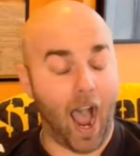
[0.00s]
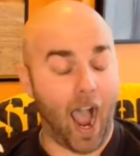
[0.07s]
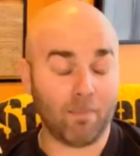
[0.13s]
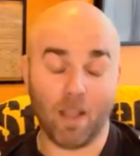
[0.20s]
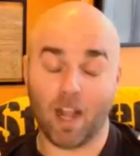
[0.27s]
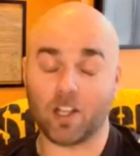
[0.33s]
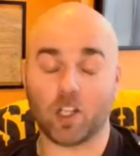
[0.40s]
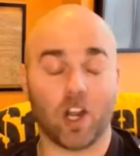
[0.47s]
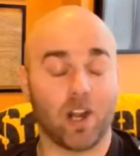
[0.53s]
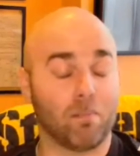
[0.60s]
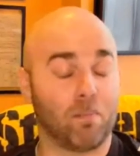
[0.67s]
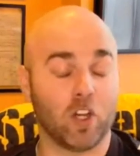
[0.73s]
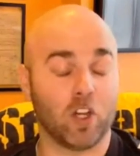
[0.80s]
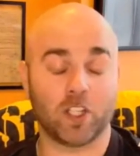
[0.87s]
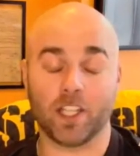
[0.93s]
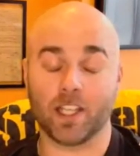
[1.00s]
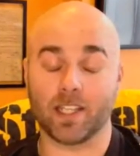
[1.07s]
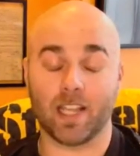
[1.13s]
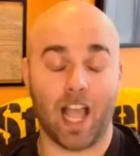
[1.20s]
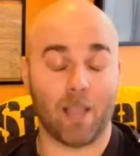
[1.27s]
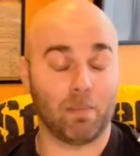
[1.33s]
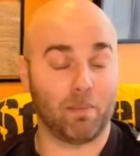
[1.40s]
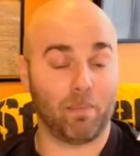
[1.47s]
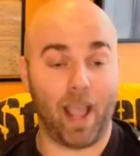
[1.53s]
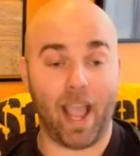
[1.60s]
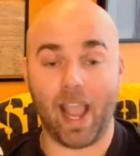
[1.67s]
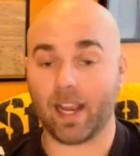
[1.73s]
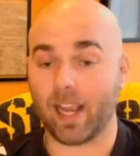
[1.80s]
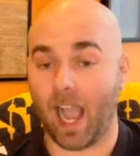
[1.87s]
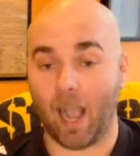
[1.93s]
I'm not trying to push this lineman
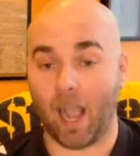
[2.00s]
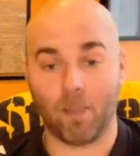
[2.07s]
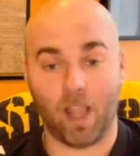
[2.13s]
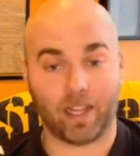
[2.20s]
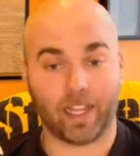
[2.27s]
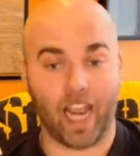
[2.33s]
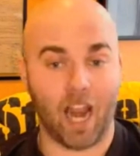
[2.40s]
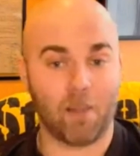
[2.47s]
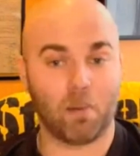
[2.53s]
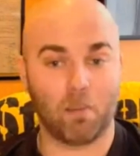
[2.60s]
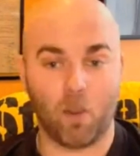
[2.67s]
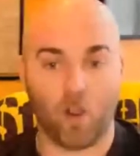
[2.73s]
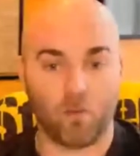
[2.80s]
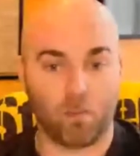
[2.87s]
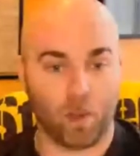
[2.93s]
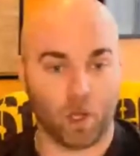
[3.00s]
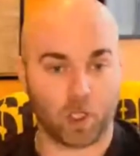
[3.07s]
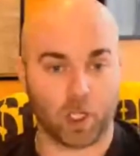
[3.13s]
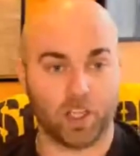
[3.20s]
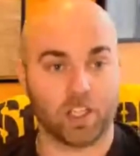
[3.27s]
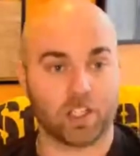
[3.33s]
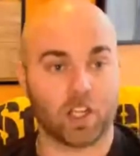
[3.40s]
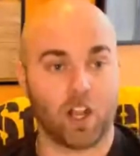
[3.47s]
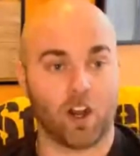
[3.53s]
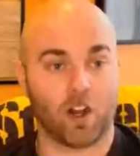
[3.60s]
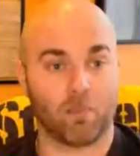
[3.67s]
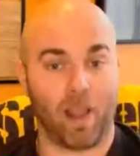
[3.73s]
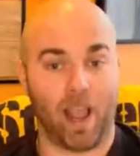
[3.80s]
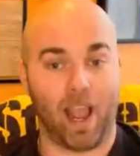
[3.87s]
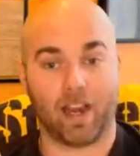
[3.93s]
back. I'm not capable of pushing this
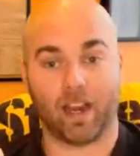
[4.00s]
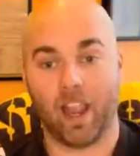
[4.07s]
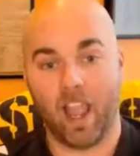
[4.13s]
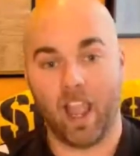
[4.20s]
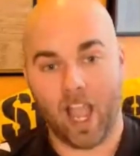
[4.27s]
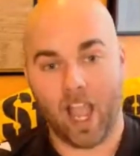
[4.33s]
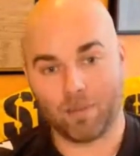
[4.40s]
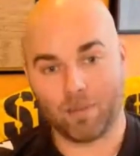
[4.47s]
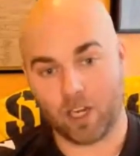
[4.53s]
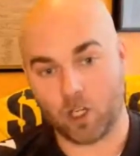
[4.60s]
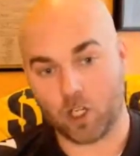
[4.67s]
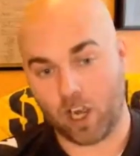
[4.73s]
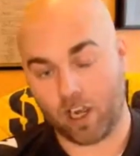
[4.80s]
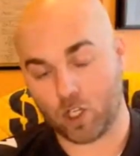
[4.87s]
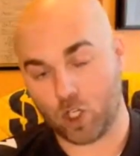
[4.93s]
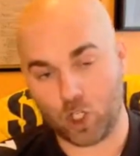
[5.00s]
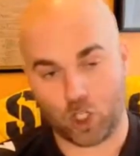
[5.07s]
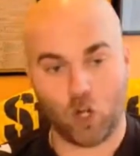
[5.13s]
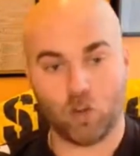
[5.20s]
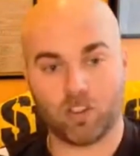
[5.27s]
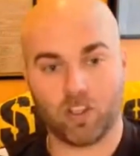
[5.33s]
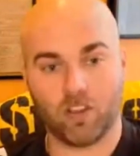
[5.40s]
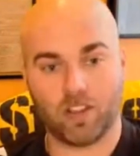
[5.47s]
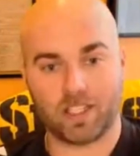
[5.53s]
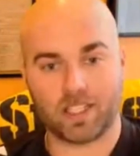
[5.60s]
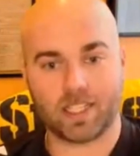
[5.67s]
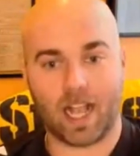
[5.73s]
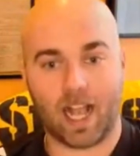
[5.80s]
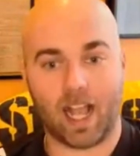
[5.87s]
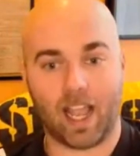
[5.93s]
guard back. I'm just going to try to shoot to the
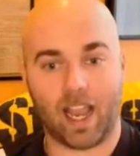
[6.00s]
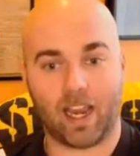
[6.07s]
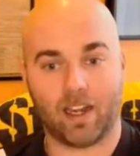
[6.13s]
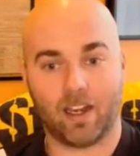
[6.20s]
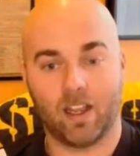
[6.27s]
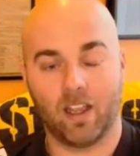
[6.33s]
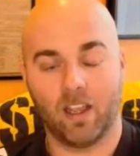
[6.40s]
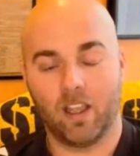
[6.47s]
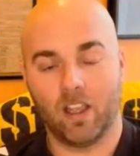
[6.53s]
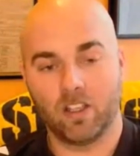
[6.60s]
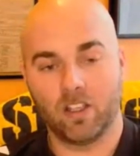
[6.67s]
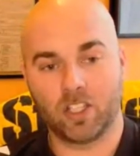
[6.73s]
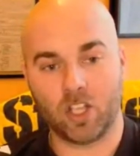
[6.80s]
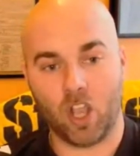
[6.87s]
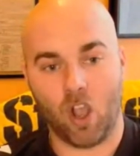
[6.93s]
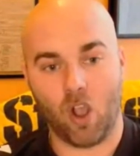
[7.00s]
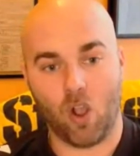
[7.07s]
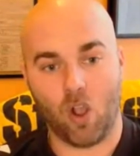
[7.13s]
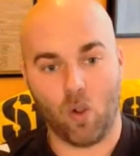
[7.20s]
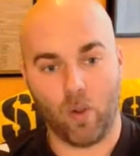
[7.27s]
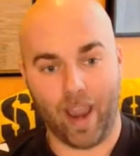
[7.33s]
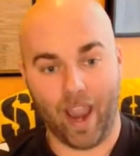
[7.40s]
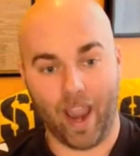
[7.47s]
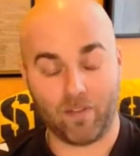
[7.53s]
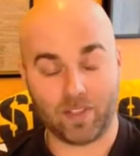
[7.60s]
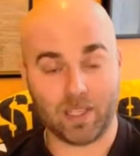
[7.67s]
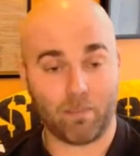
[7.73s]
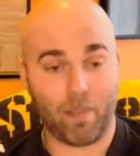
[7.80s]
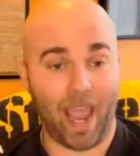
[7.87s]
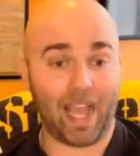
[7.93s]
side. So if
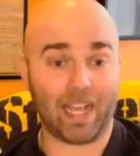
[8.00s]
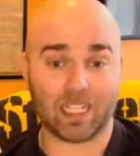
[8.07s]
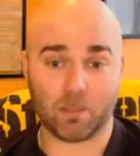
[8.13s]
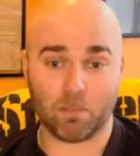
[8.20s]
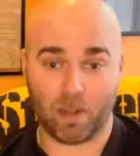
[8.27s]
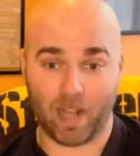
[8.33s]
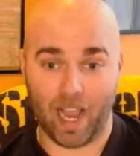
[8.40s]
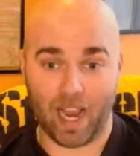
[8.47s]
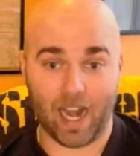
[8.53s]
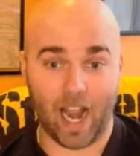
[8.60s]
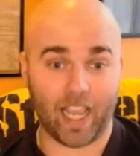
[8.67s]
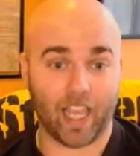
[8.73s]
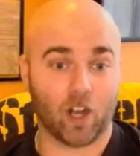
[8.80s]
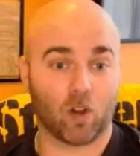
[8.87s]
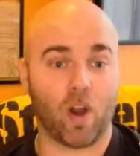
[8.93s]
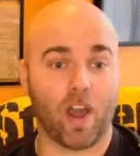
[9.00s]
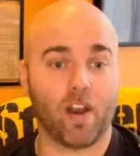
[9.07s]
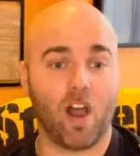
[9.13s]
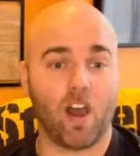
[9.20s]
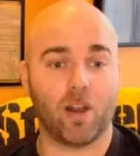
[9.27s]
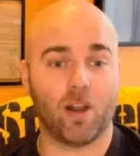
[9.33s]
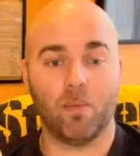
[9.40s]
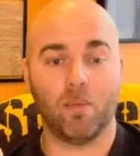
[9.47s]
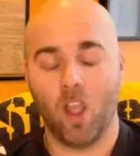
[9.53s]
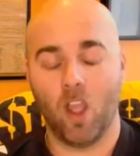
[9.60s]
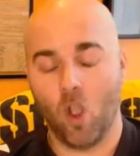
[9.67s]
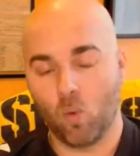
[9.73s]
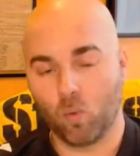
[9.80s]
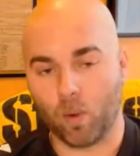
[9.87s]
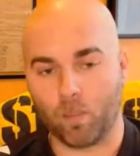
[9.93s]
it's a pass play and I get a run on him,
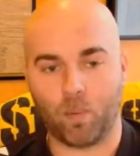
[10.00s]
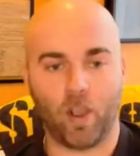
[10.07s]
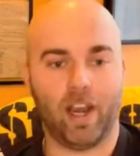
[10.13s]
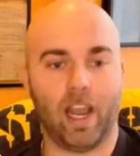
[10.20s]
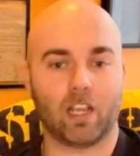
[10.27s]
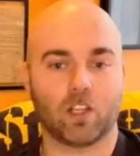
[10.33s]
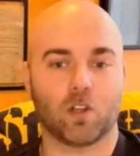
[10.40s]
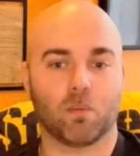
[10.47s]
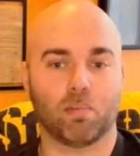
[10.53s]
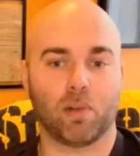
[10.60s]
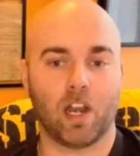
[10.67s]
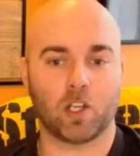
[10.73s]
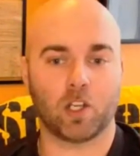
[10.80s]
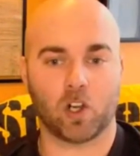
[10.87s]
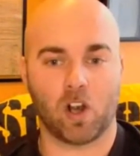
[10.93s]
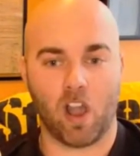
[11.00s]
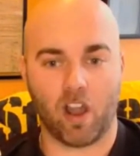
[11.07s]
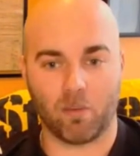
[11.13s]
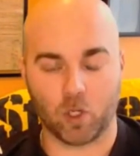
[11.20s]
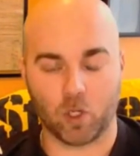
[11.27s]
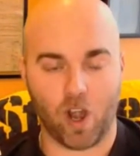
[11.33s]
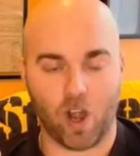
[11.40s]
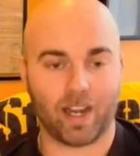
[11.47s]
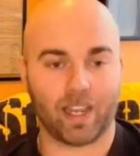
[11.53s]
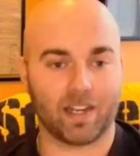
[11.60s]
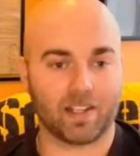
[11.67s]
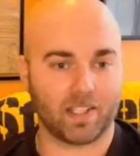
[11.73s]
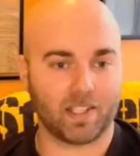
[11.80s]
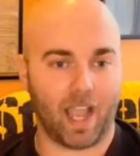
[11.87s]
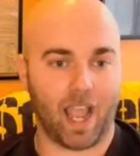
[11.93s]
we'll put extra pressure on him. We'll try to
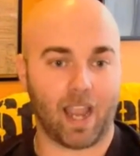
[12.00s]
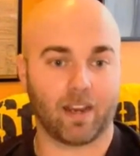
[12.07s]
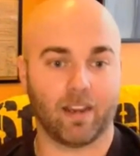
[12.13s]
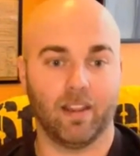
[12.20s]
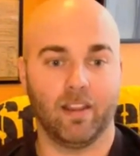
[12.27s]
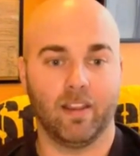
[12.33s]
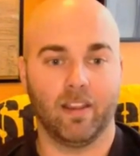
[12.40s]
get a sack.